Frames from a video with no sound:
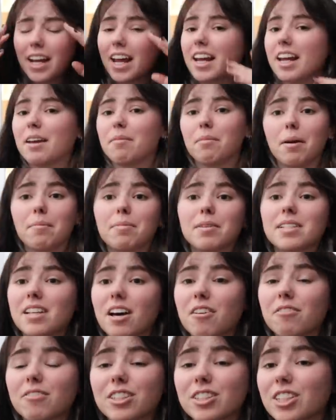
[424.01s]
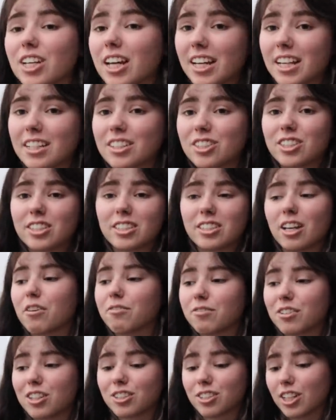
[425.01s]
and it might be selfish. It is
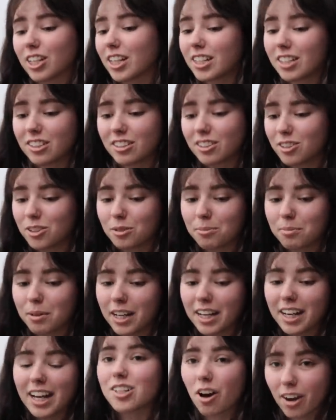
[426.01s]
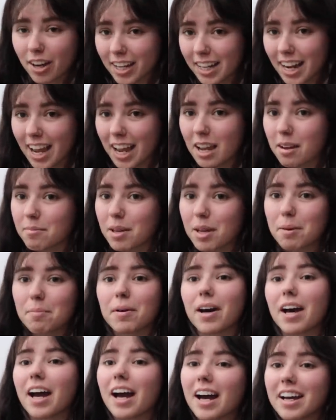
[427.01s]
selfish. It is stupid. Y'all can hate me,
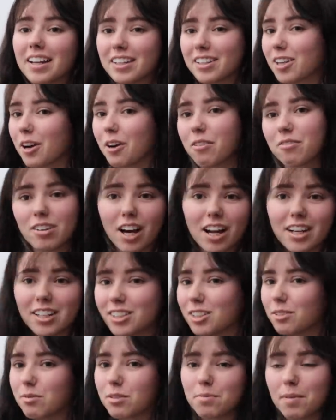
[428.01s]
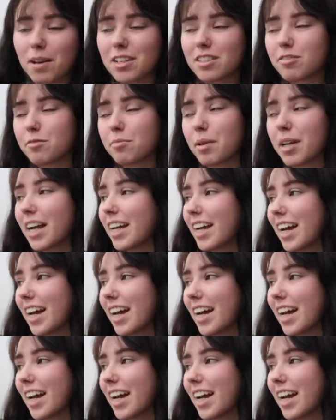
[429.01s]
but you know, I've got to do what's best for me, I